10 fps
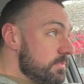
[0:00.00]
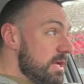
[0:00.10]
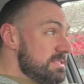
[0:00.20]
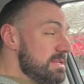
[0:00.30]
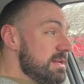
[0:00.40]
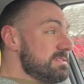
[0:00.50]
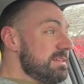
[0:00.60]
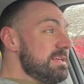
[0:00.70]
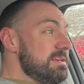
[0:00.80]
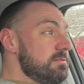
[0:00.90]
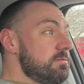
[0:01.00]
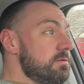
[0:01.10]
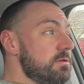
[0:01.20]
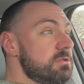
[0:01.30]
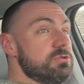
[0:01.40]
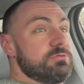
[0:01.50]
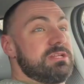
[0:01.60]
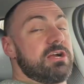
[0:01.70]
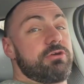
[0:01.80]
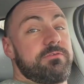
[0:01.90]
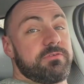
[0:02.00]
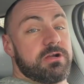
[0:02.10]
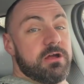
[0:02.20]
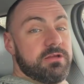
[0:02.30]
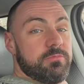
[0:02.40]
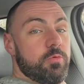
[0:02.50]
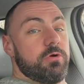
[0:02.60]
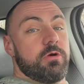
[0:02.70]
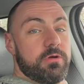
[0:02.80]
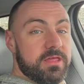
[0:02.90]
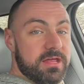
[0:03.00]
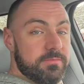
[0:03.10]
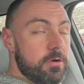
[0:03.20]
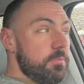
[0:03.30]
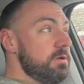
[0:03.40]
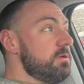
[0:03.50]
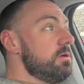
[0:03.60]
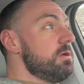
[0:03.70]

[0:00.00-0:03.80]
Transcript: It's not as lean, so it's not great for cutting, but we'll go into that in a moment.